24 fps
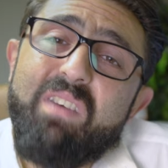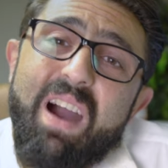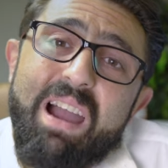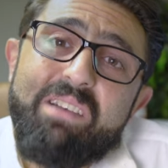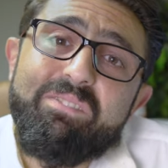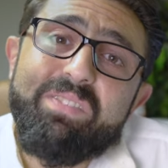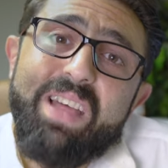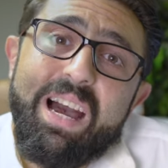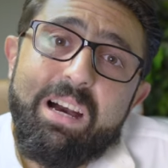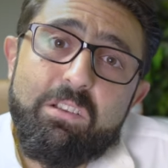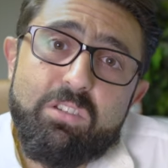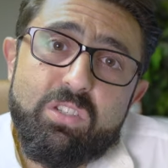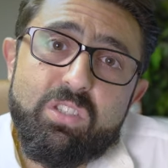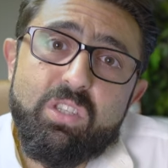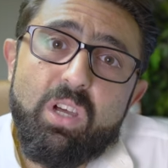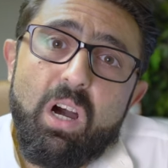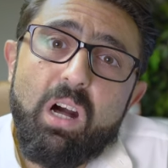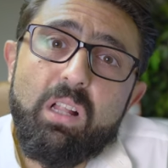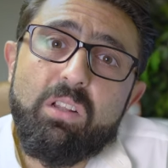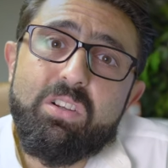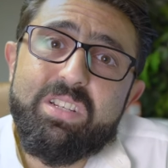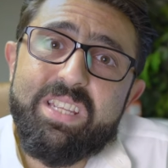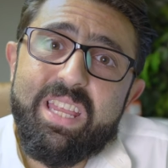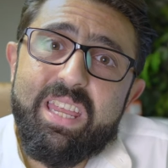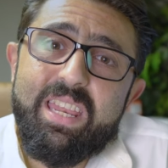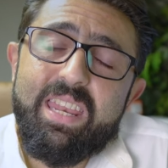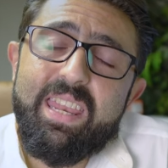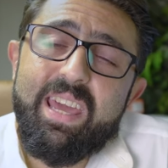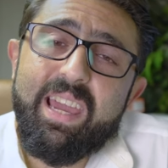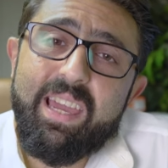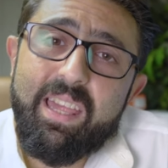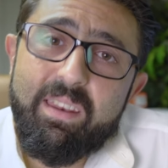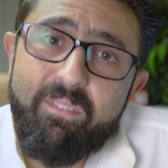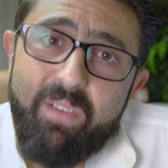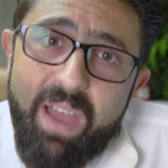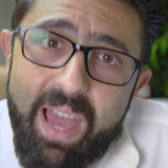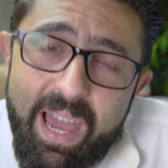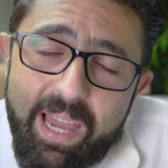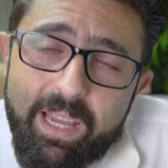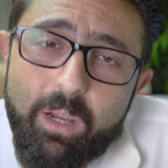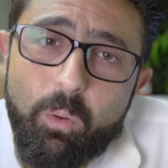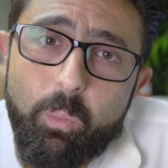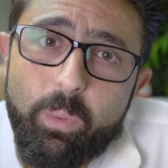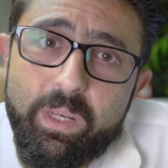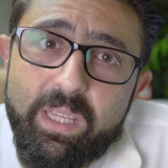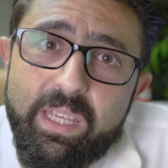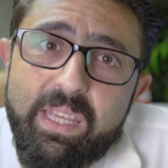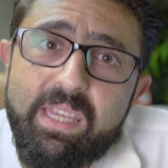$5,000 in negative
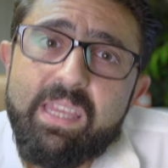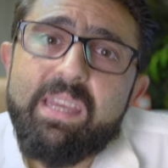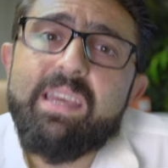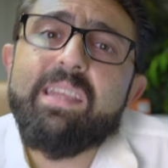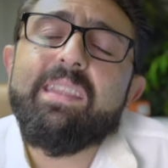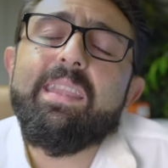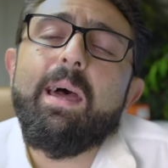equity,